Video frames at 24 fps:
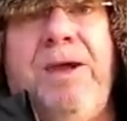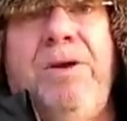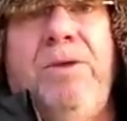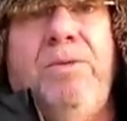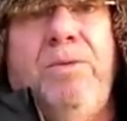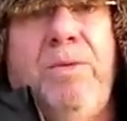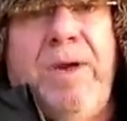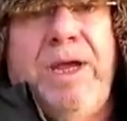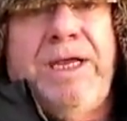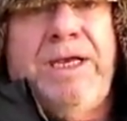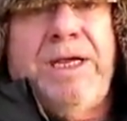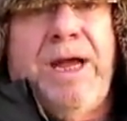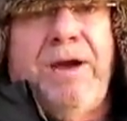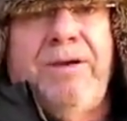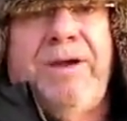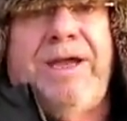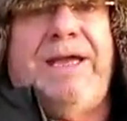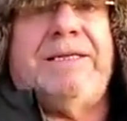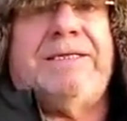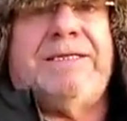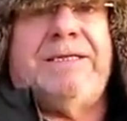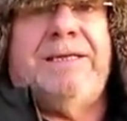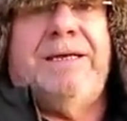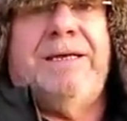We know
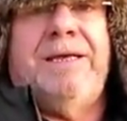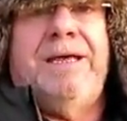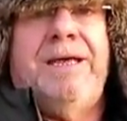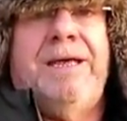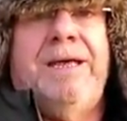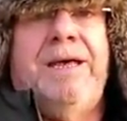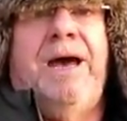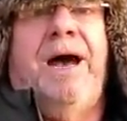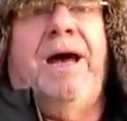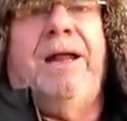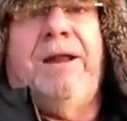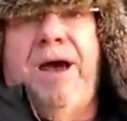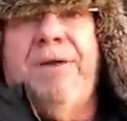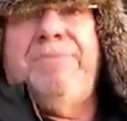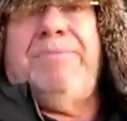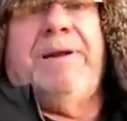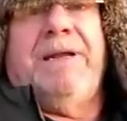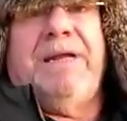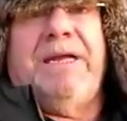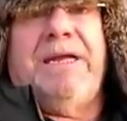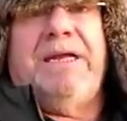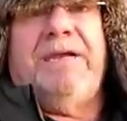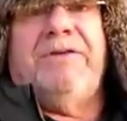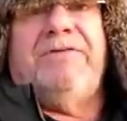it, and I
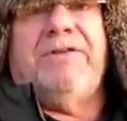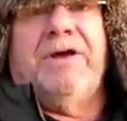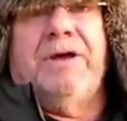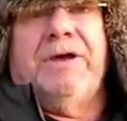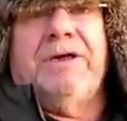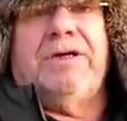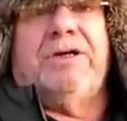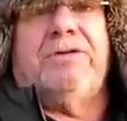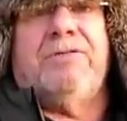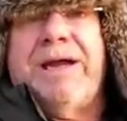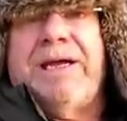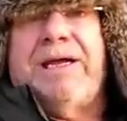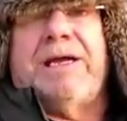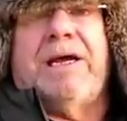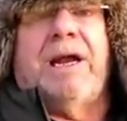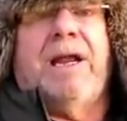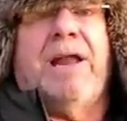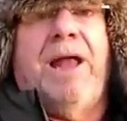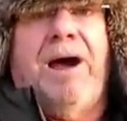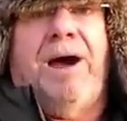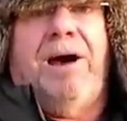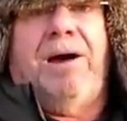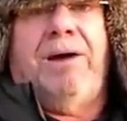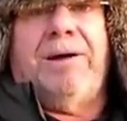believe that Greg
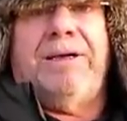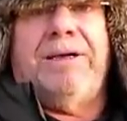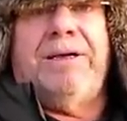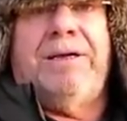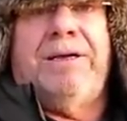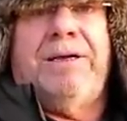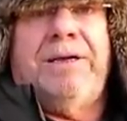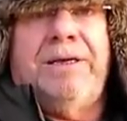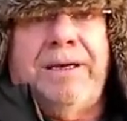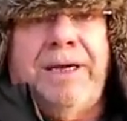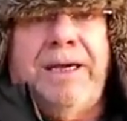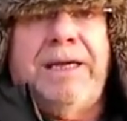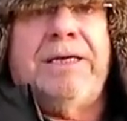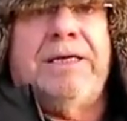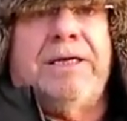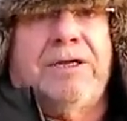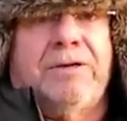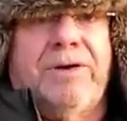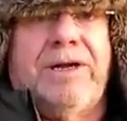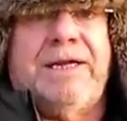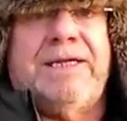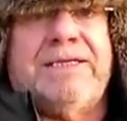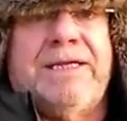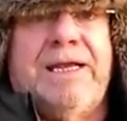Clark
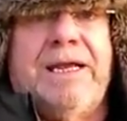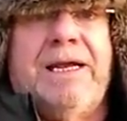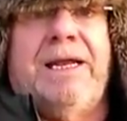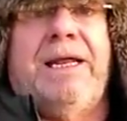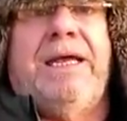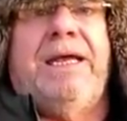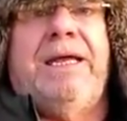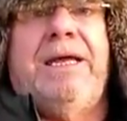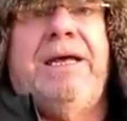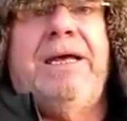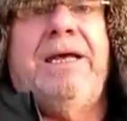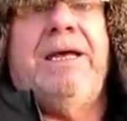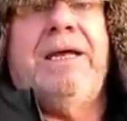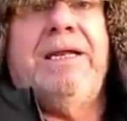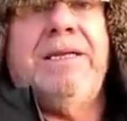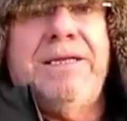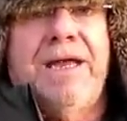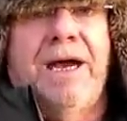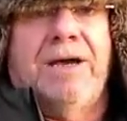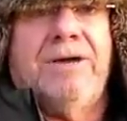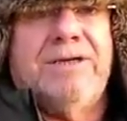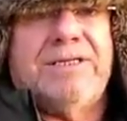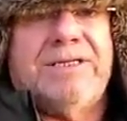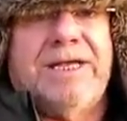increasingly
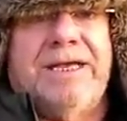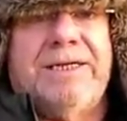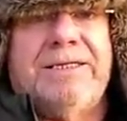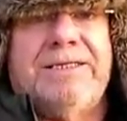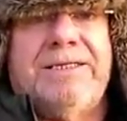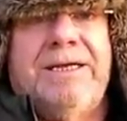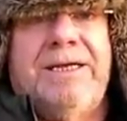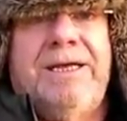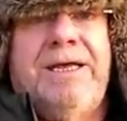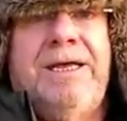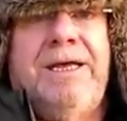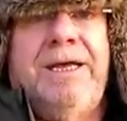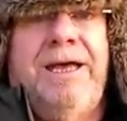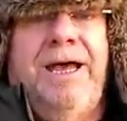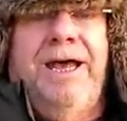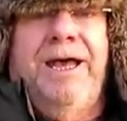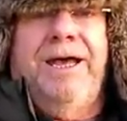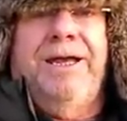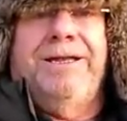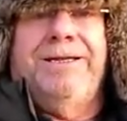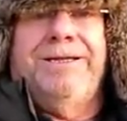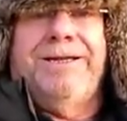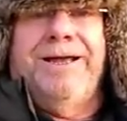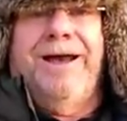knows it.
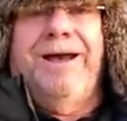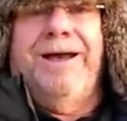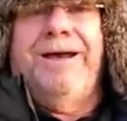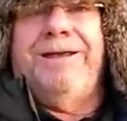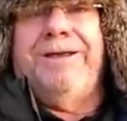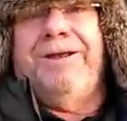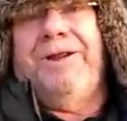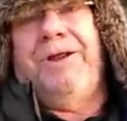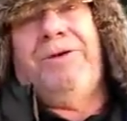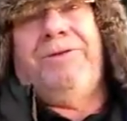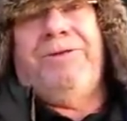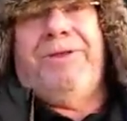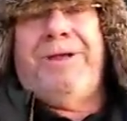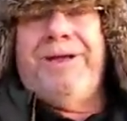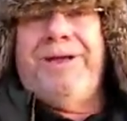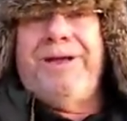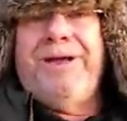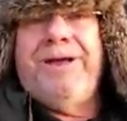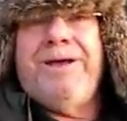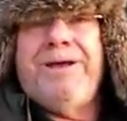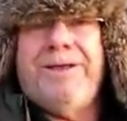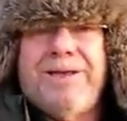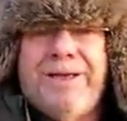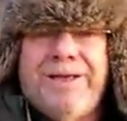And, you know,
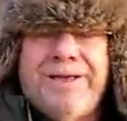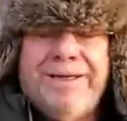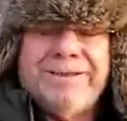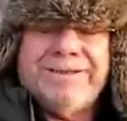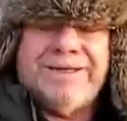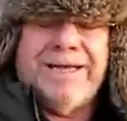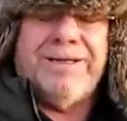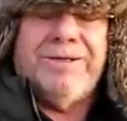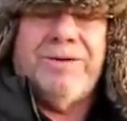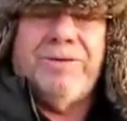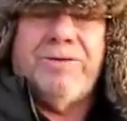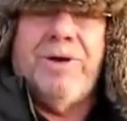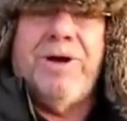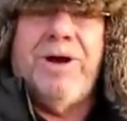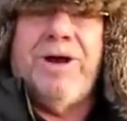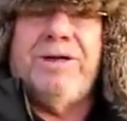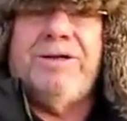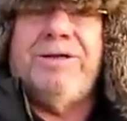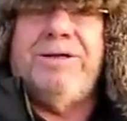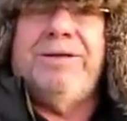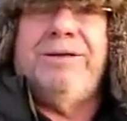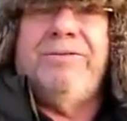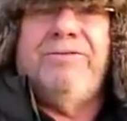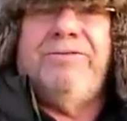say the
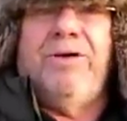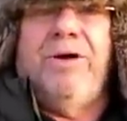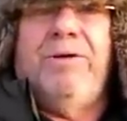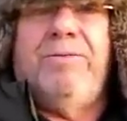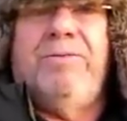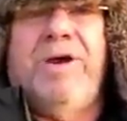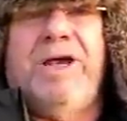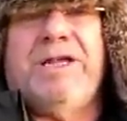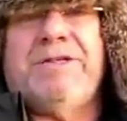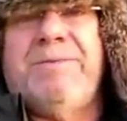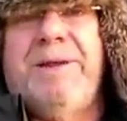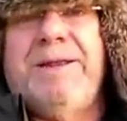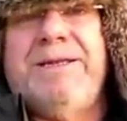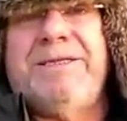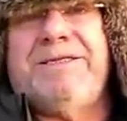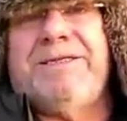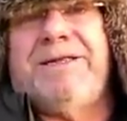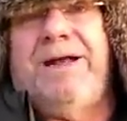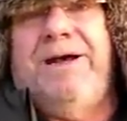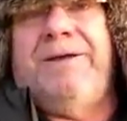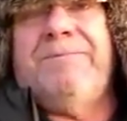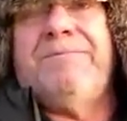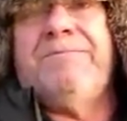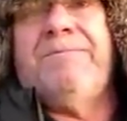word from
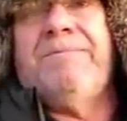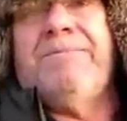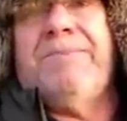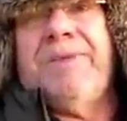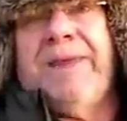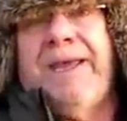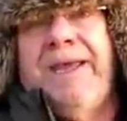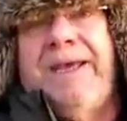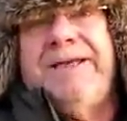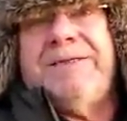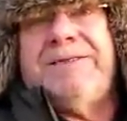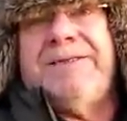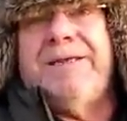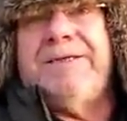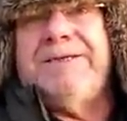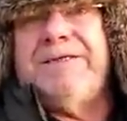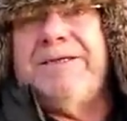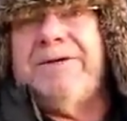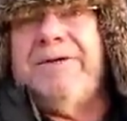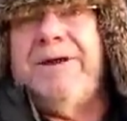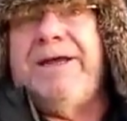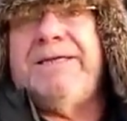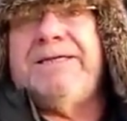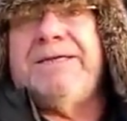Westminster is that
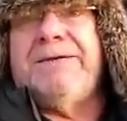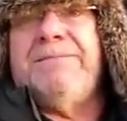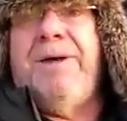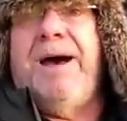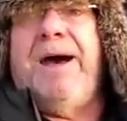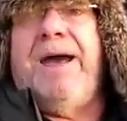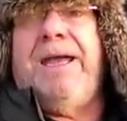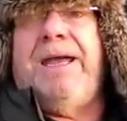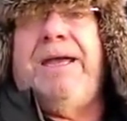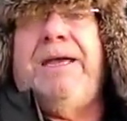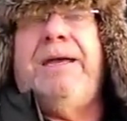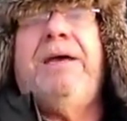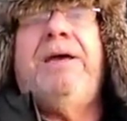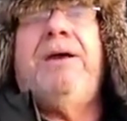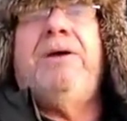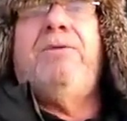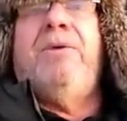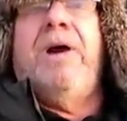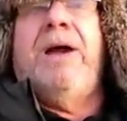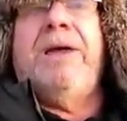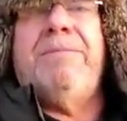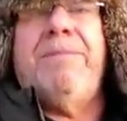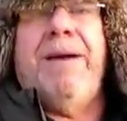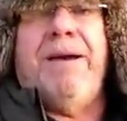Theresa May
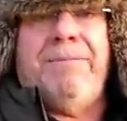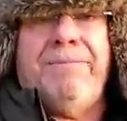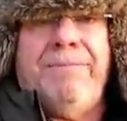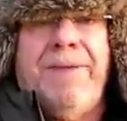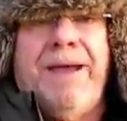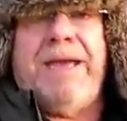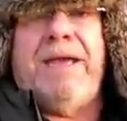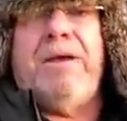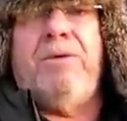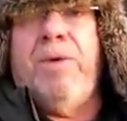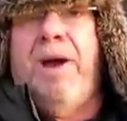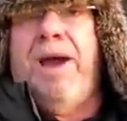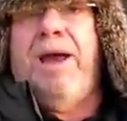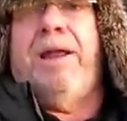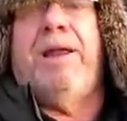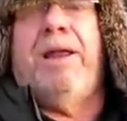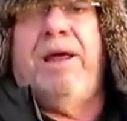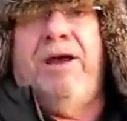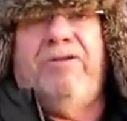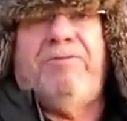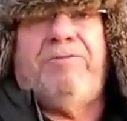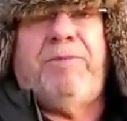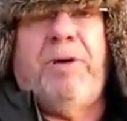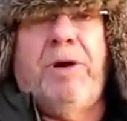well
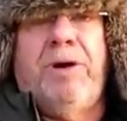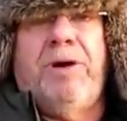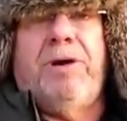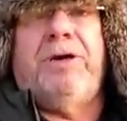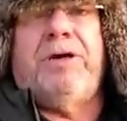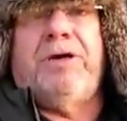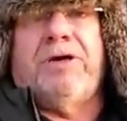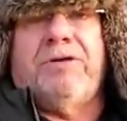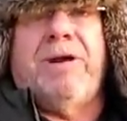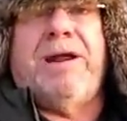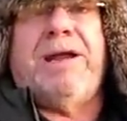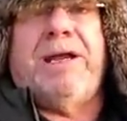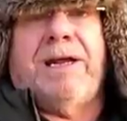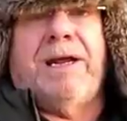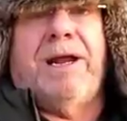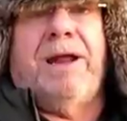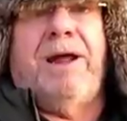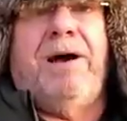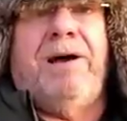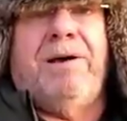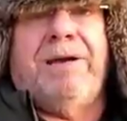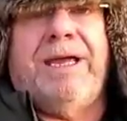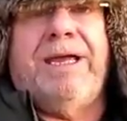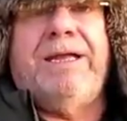have put Greg
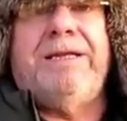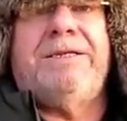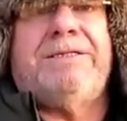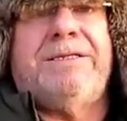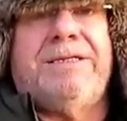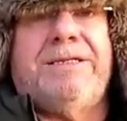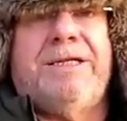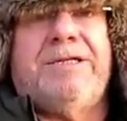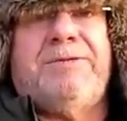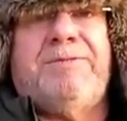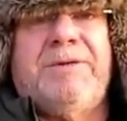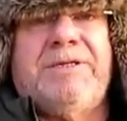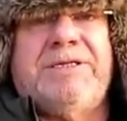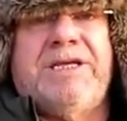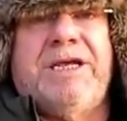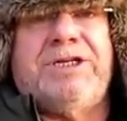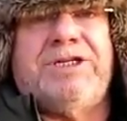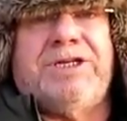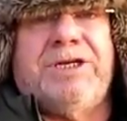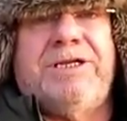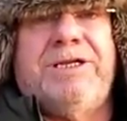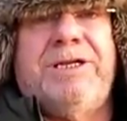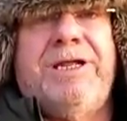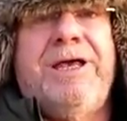Clark into this
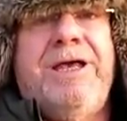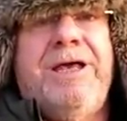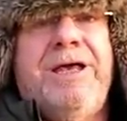position